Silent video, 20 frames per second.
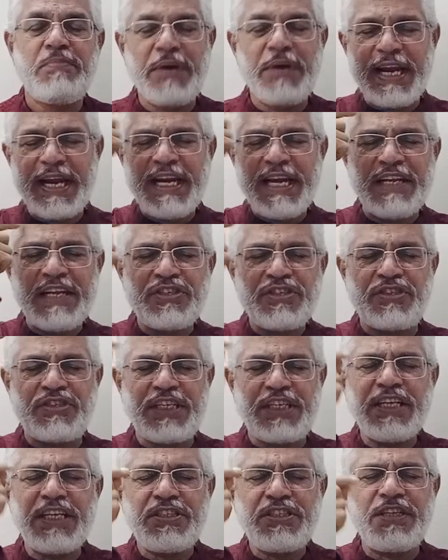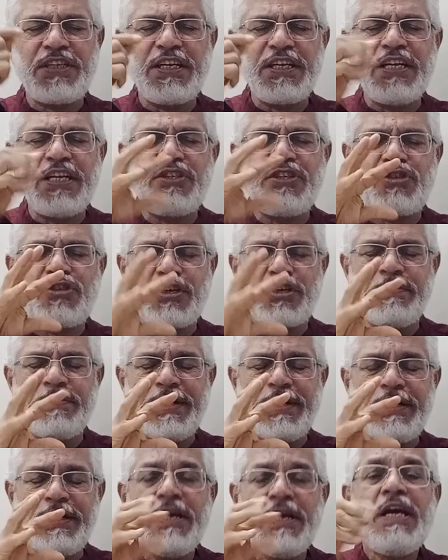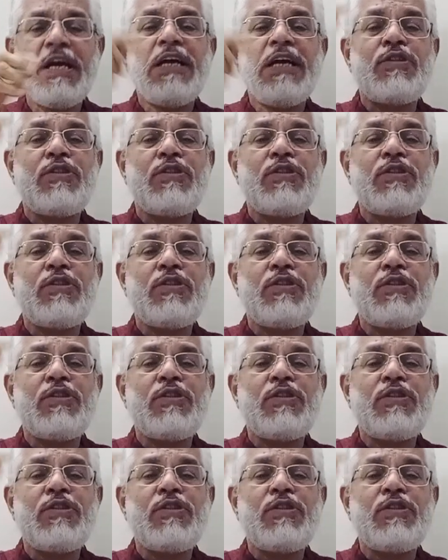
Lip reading: Brain is just an instrument